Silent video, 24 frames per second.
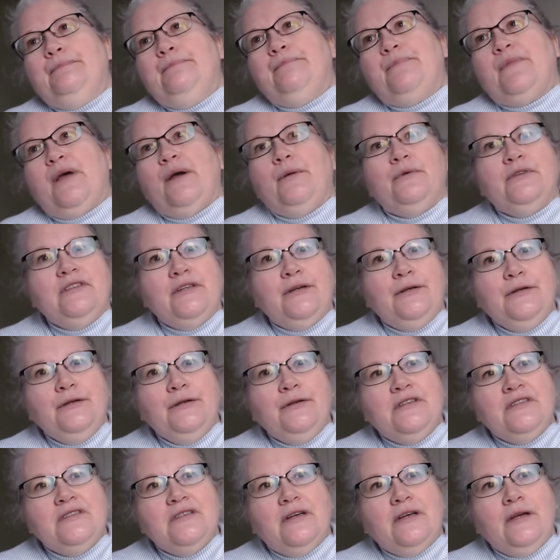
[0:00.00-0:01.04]
I will tell you in
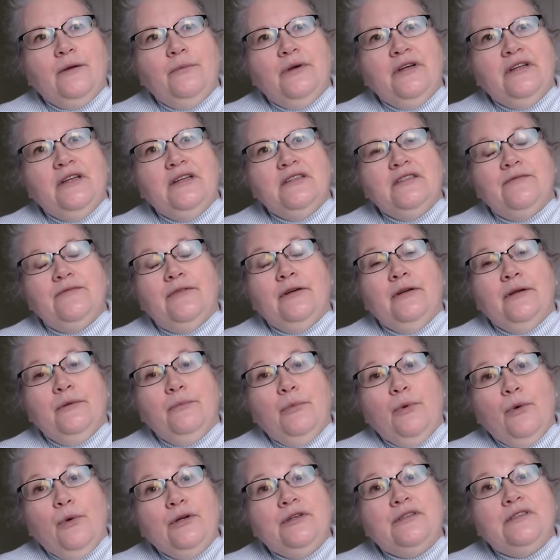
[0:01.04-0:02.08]
a second why that's very
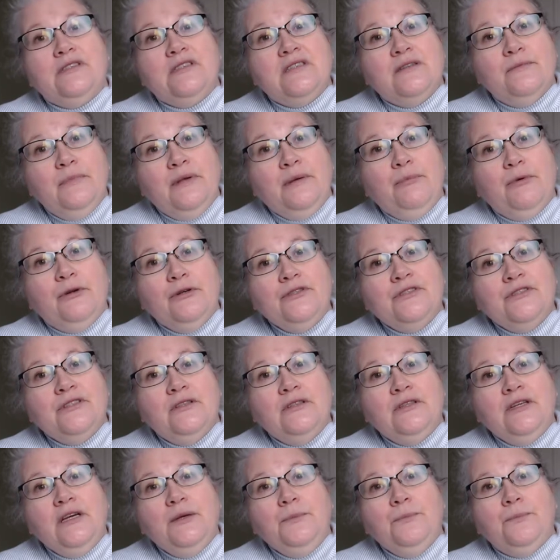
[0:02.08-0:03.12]
important to me
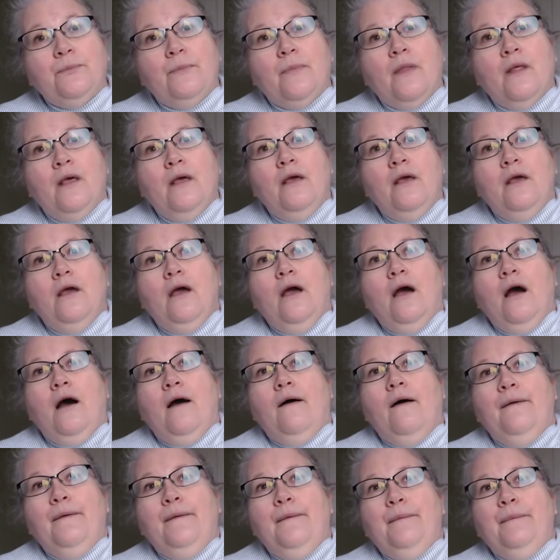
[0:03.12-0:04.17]
personally.
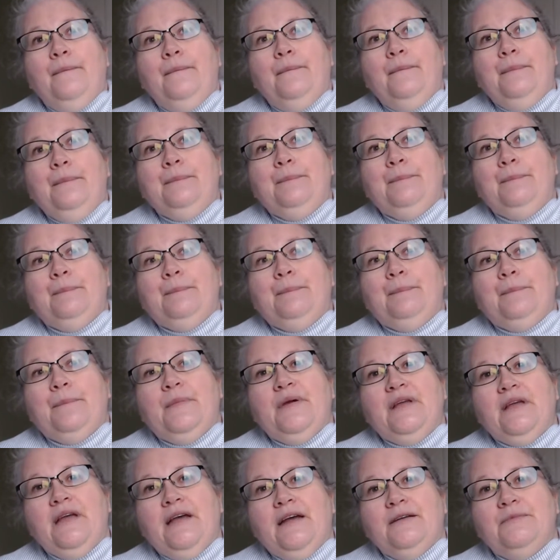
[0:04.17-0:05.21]

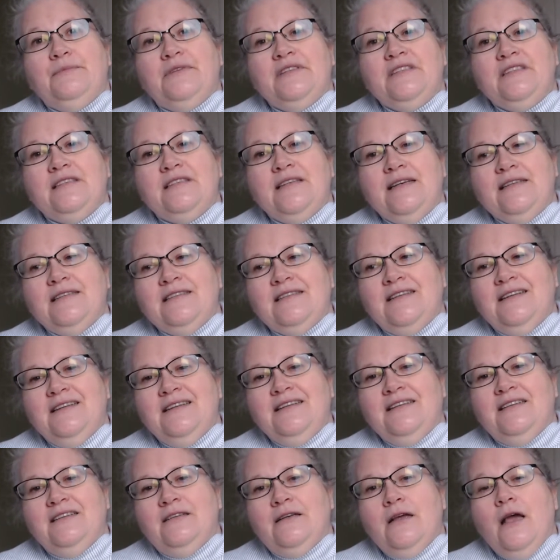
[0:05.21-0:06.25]
But yeah, please stay inside.
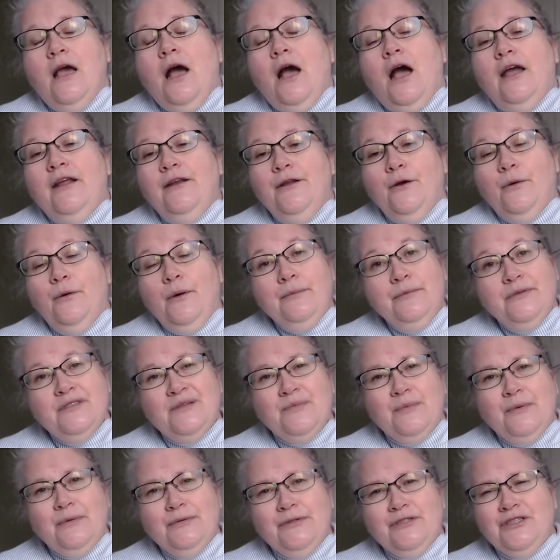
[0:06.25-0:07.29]
I know I was
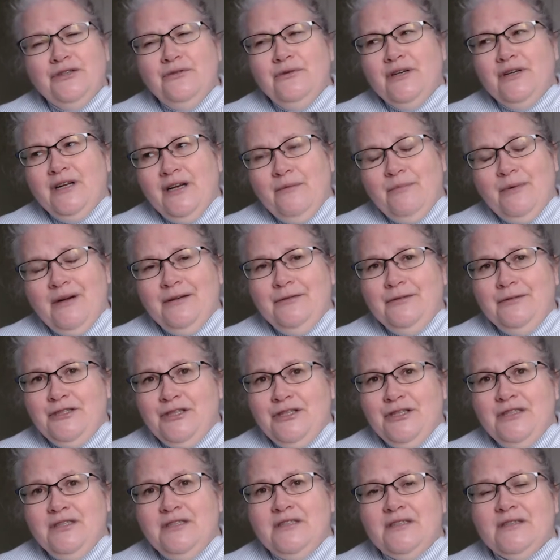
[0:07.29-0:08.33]
supposed to, and I
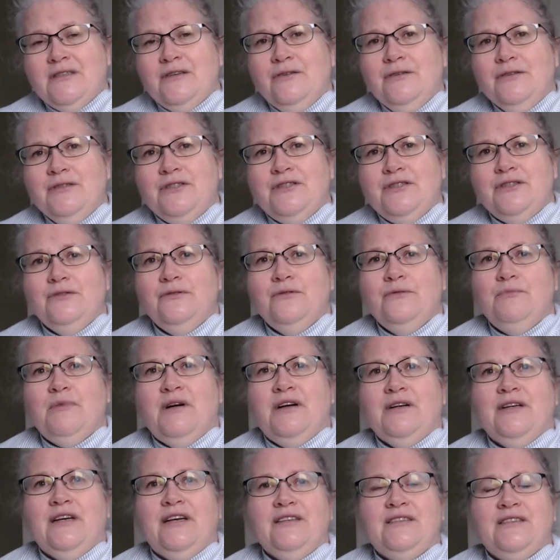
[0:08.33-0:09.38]
apologize, start to
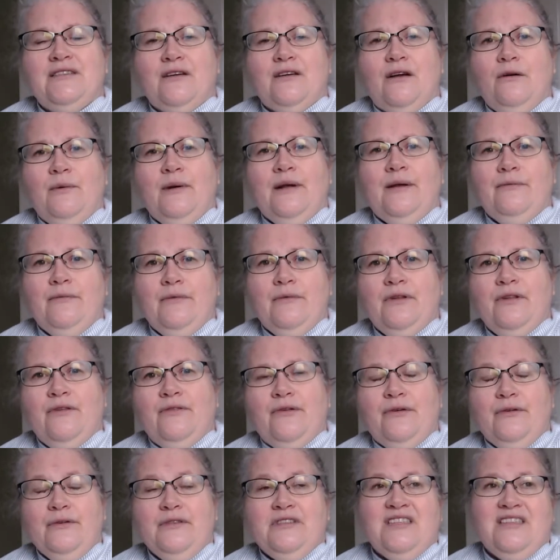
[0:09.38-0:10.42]
podcast around the
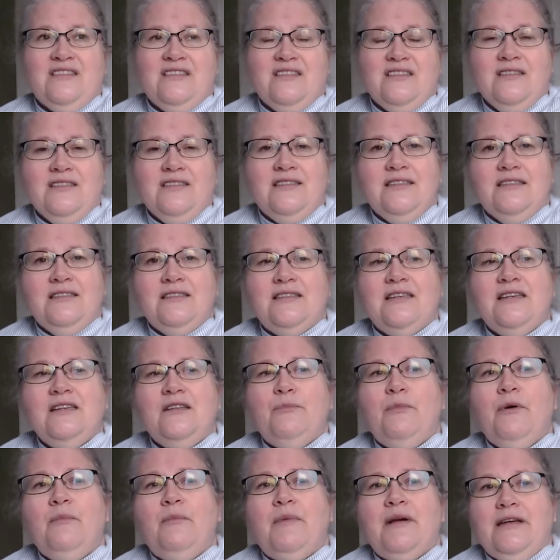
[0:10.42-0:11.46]
13th to the 16th,
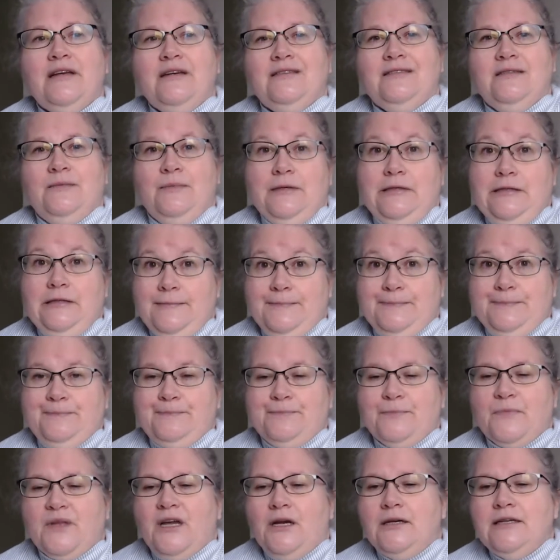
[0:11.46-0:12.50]
but my husband
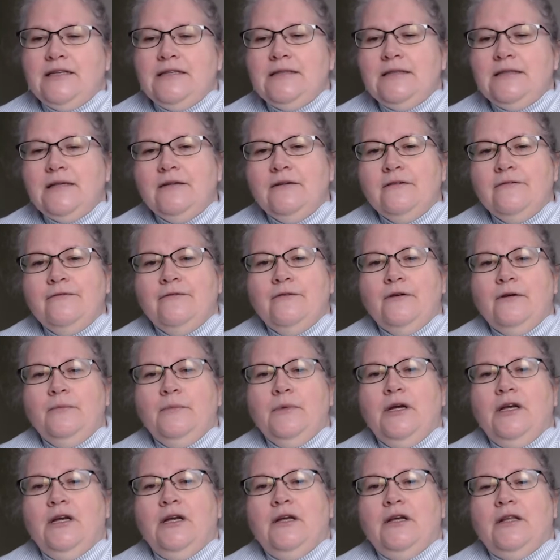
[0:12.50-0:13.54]
got his letter from
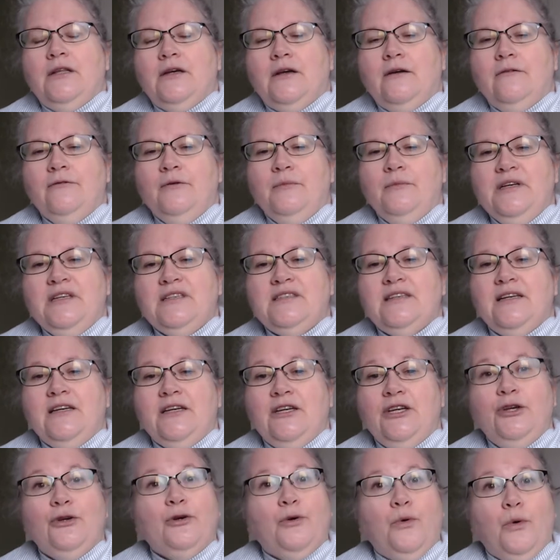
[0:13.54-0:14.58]
the government saying
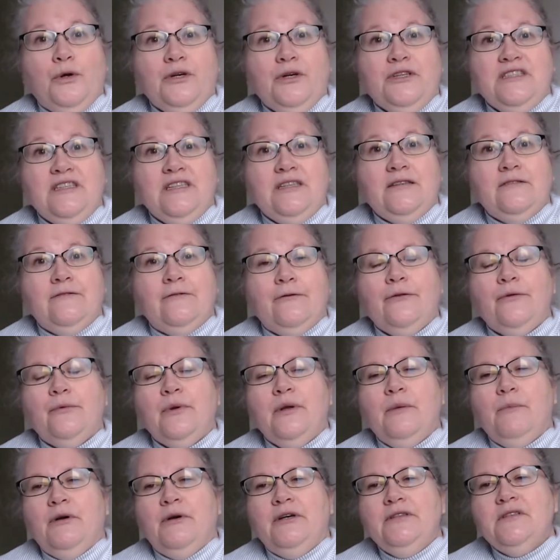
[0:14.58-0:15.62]
you're quarantined for 3
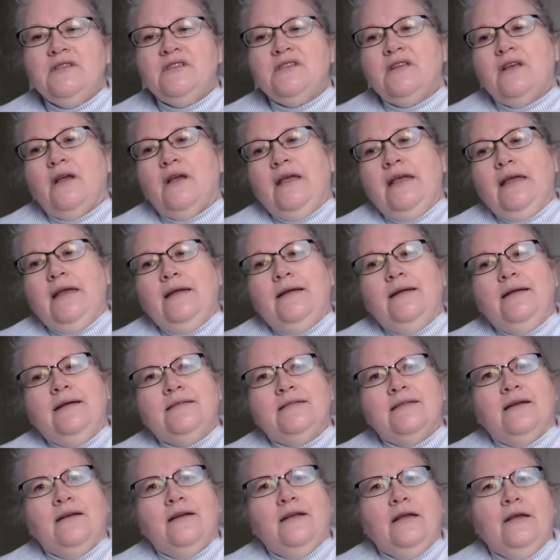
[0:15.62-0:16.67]
months. Ian is
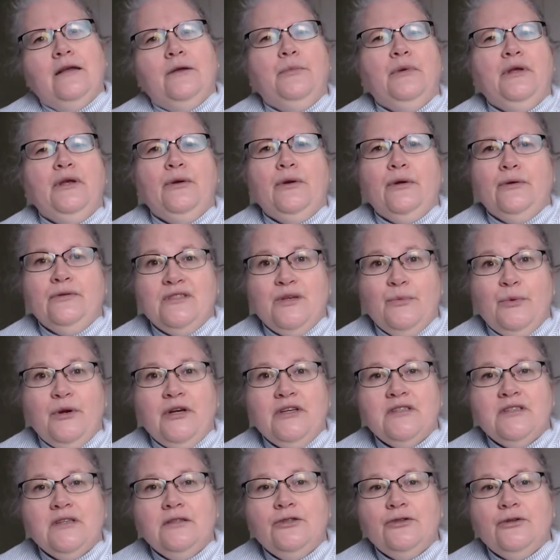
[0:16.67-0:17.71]
on an
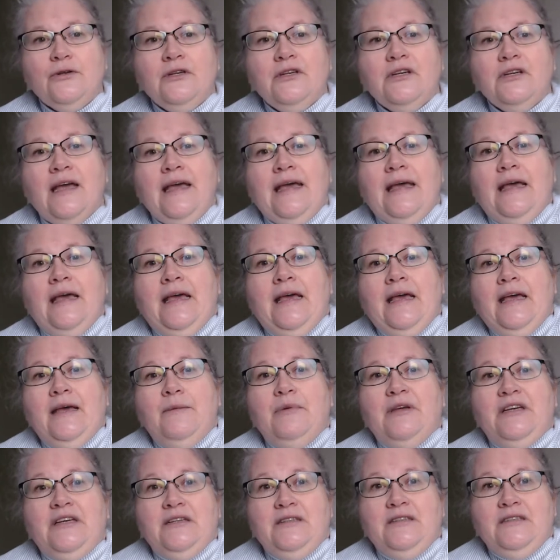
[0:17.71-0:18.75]
immunosuppressant drug
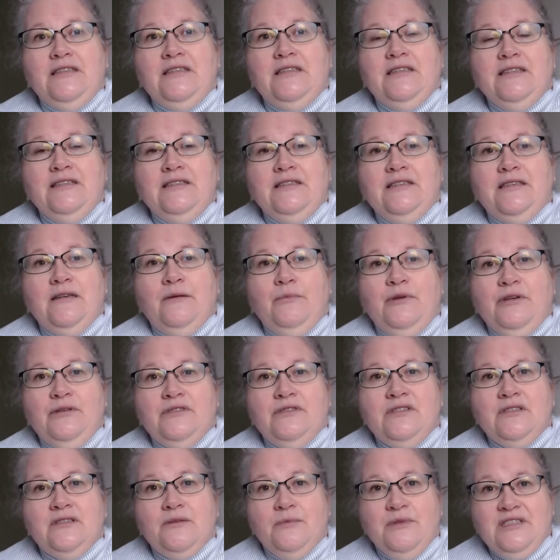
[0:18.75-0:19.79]
because his immune
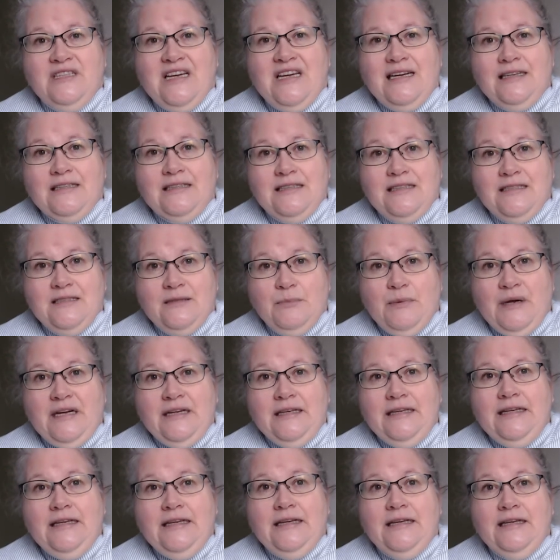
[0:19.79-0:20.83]
system attacks his
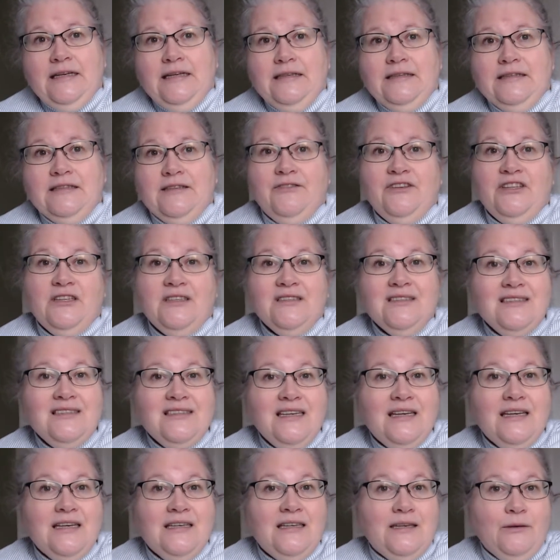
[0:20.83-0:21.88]
body, and if he doesn't
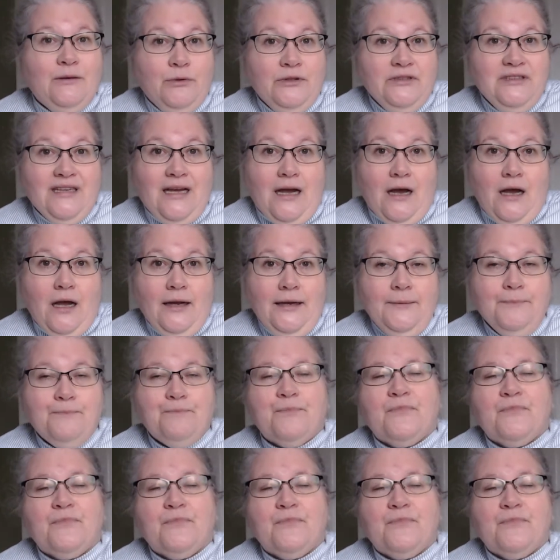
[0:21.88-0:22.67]
take it, he will die.